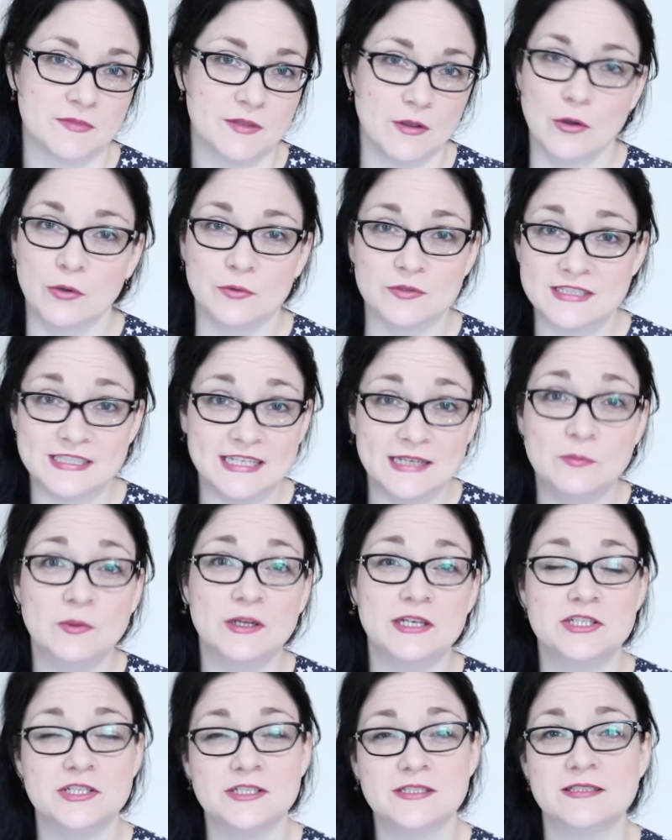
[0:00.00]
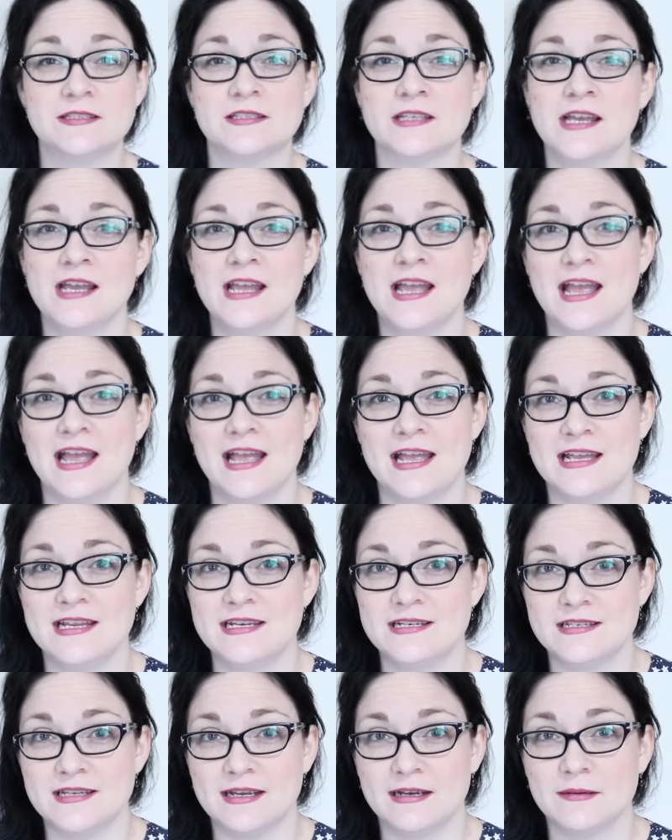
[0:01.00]
old sea witches
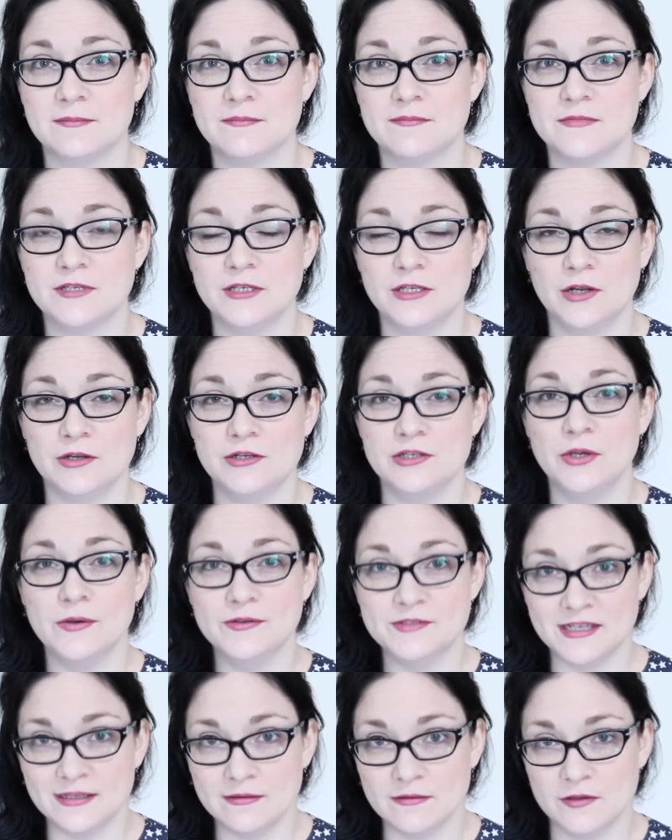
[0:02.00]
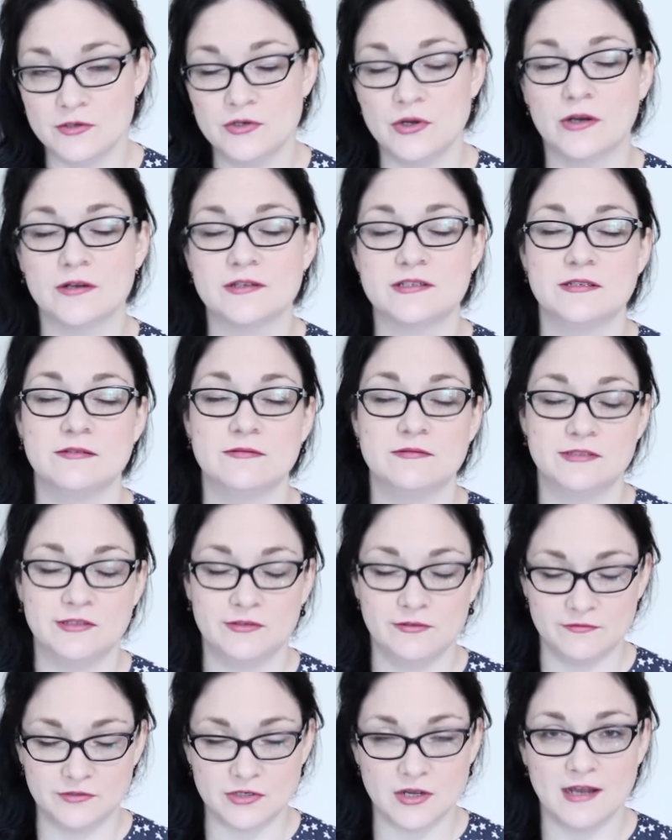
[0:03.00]
and you know, using the knots and
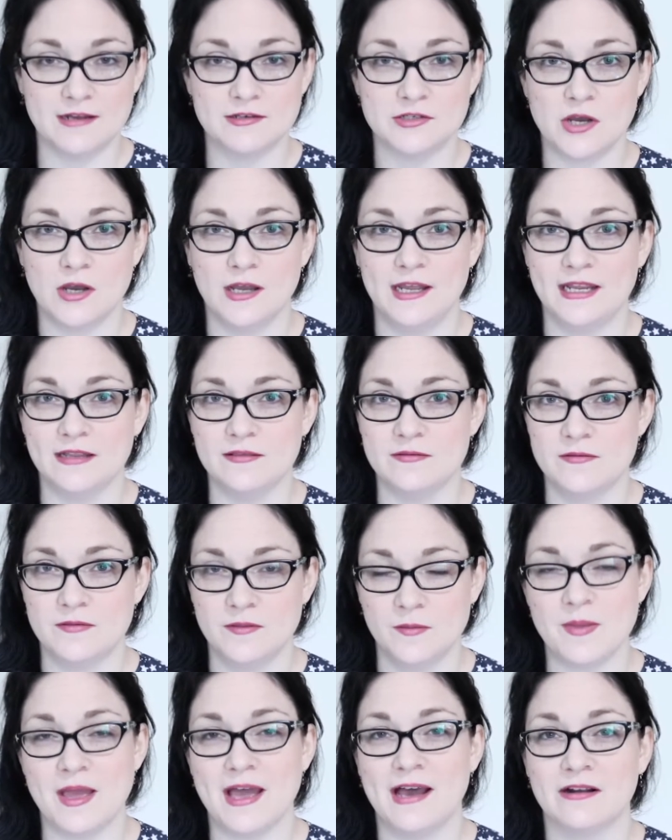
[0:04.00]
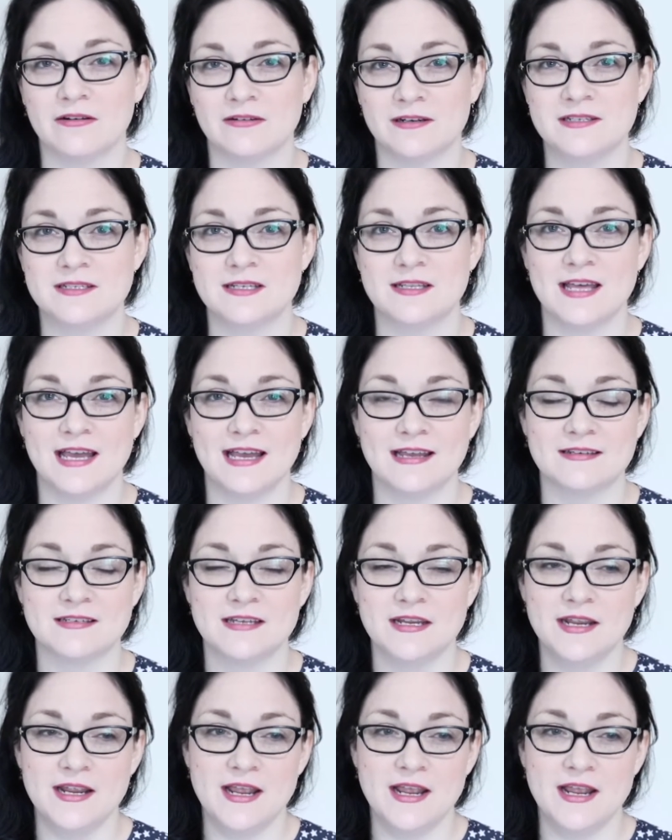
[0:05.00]
sort of tying the power into that.